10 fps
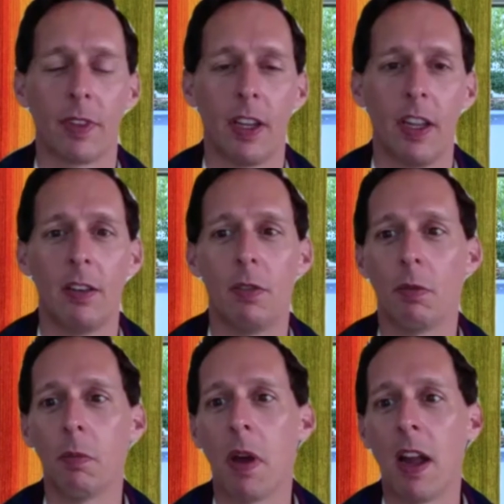It
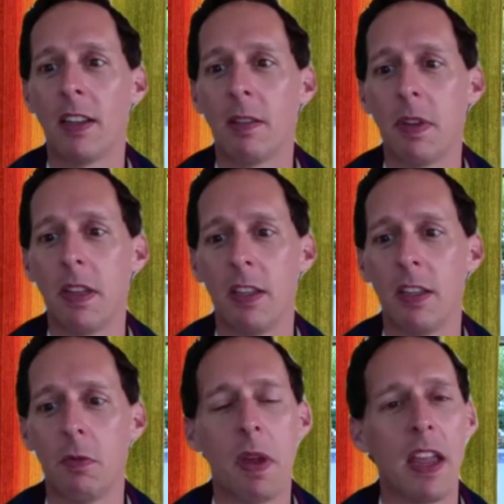reminded me,
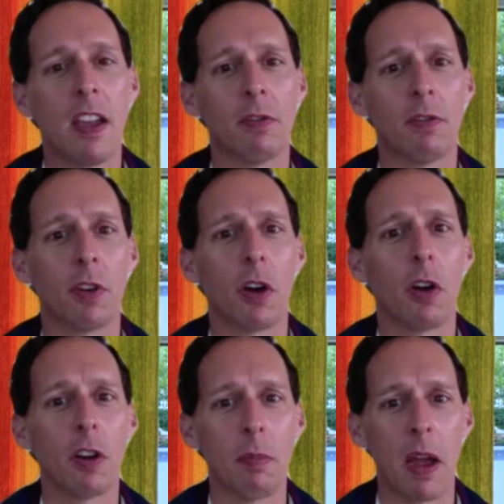you may have
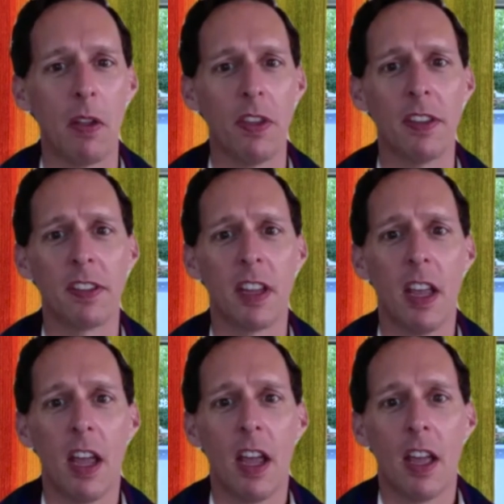heard about this.
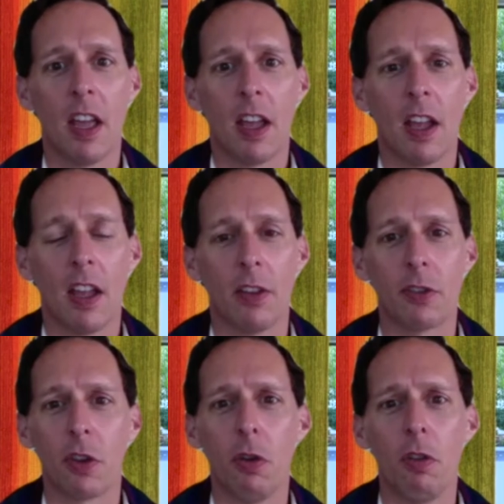
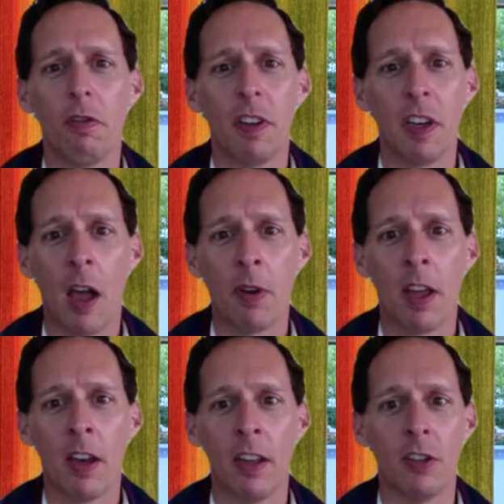There's a whole
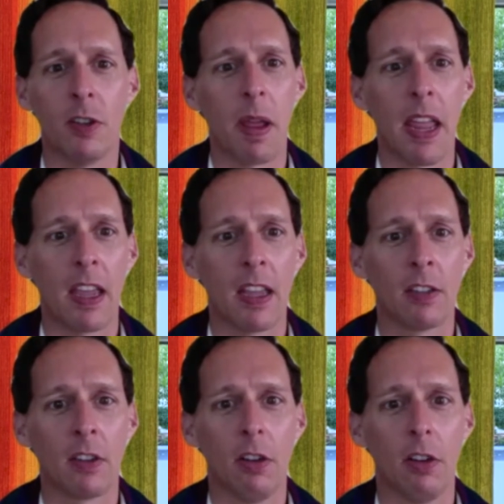phenomenon in
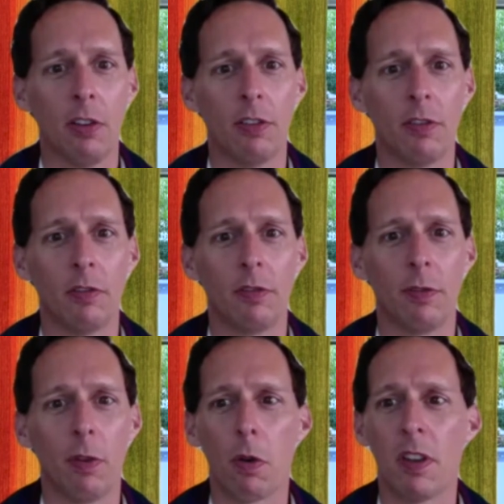Japan called
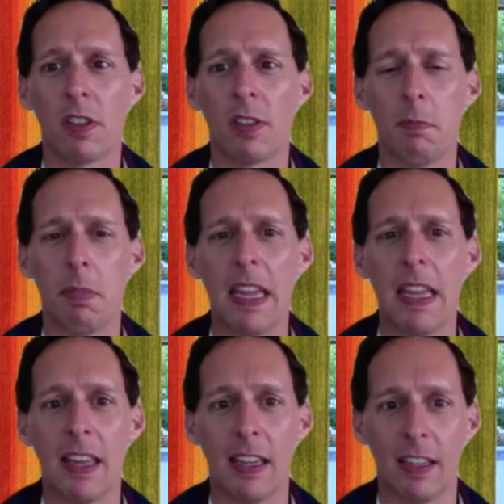forest
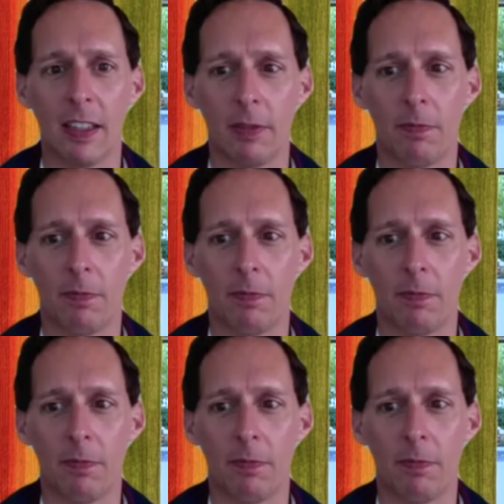bathing.